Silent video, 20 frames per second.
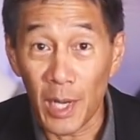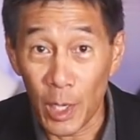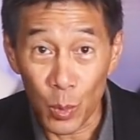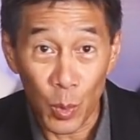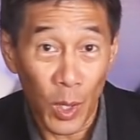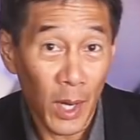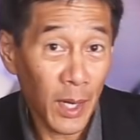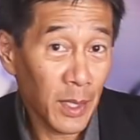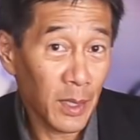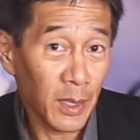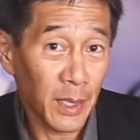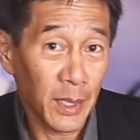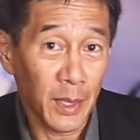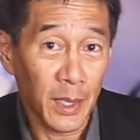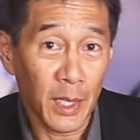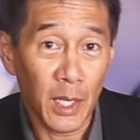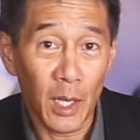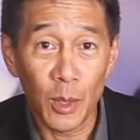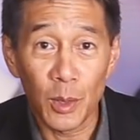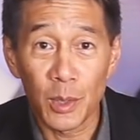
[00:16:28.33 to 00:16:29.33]
Ironically,
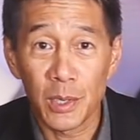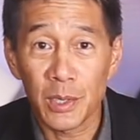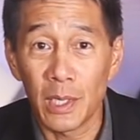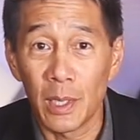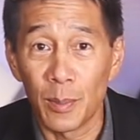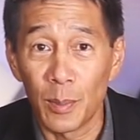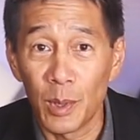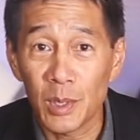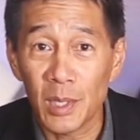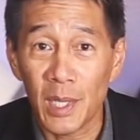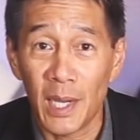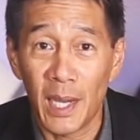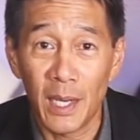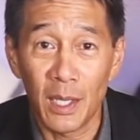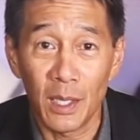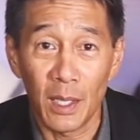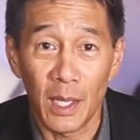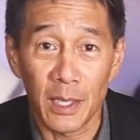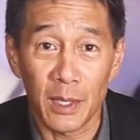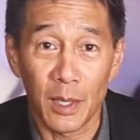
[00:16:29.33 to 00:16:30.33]
the color scheme looks kind
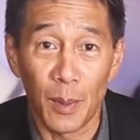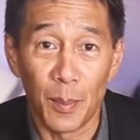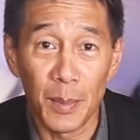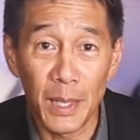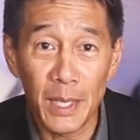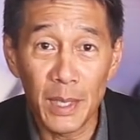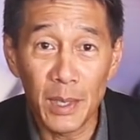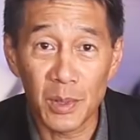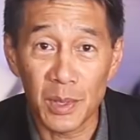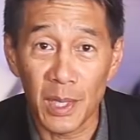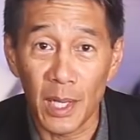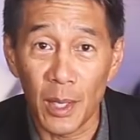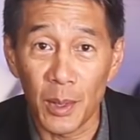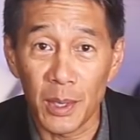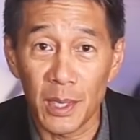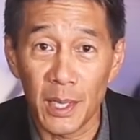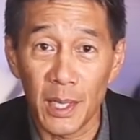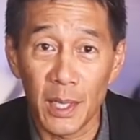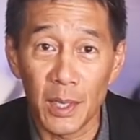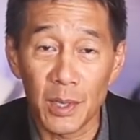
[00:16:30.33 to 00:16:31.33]
of like the Meades
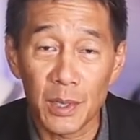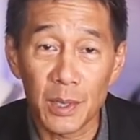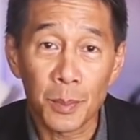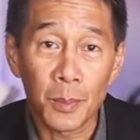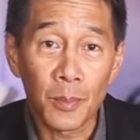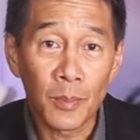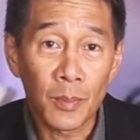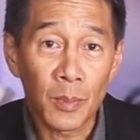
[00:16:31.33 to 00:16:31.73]
nowadays,